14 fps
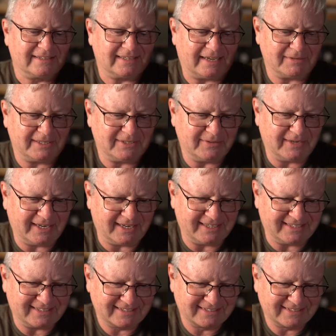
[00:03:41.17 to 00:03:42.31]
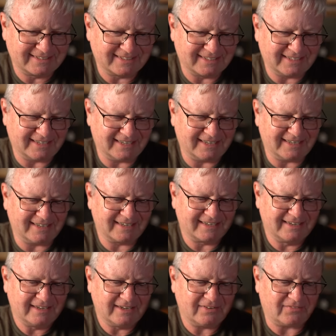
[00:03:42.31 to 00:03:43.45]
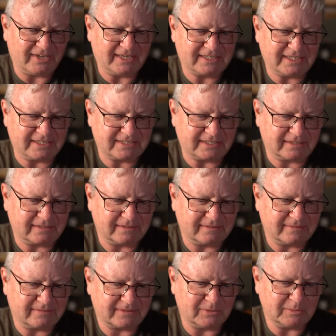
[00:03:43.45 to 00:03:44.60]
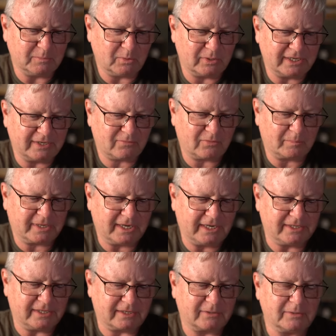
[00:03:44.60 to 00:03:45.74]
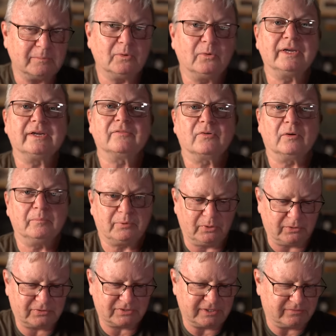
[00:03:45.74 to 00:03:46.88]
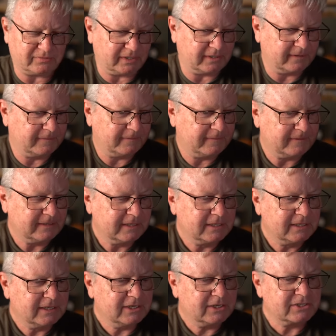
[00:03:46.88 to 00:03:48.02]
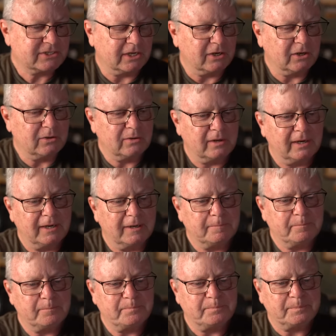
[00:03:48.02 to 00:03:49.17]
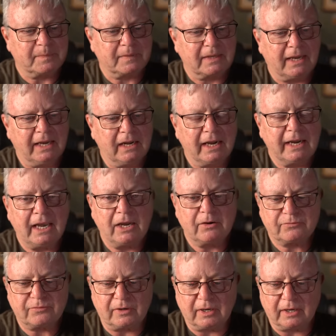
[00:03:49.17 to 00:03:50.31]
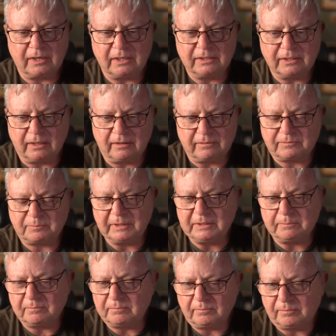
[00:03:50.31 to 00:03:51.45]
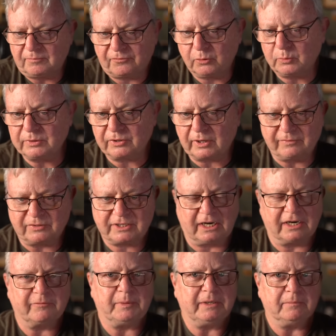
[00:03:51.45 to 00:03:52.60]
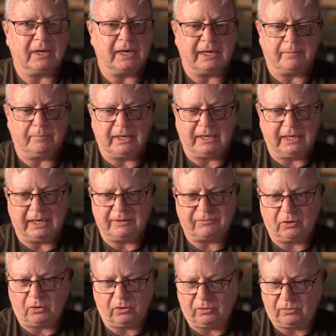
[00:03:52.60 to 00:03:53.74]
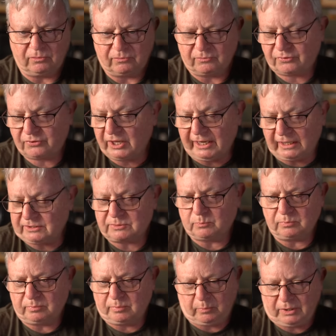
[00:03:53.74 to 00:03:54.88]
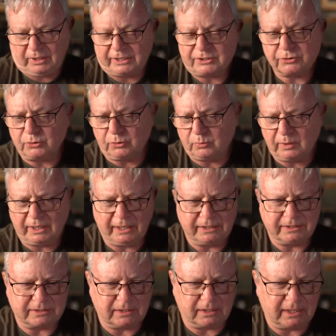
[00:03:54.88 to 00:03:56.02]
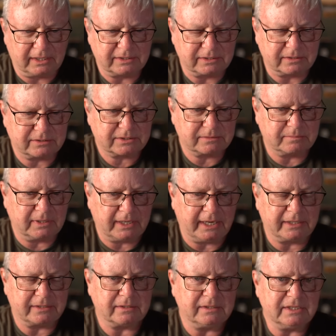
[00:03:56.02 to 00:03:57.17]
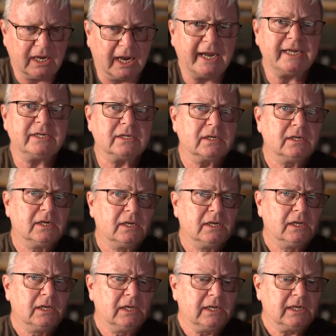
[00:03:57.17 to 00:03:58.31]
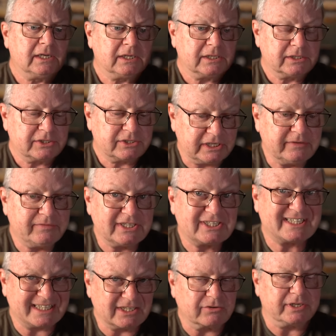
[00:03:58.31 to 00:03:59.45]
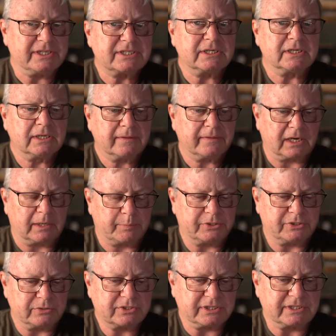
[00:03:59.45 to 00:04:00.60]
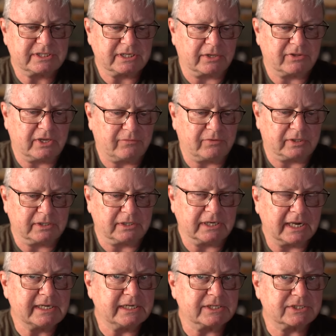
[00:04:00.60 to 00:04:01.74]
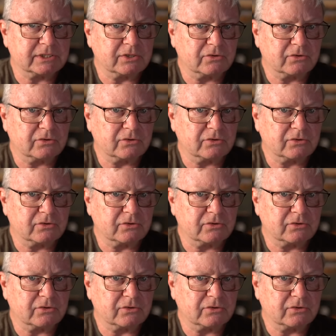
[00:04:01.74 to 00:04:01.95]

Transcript: W A. Uh, fantastic. Good morning from Kenya. Good morning from Perth, Stefan. So. Um, And I have uh, been, four-wheel drive has kind of been my, my lifelong thing. It's what I do. And I had nine T V series that I produced in South Africa, nine years in a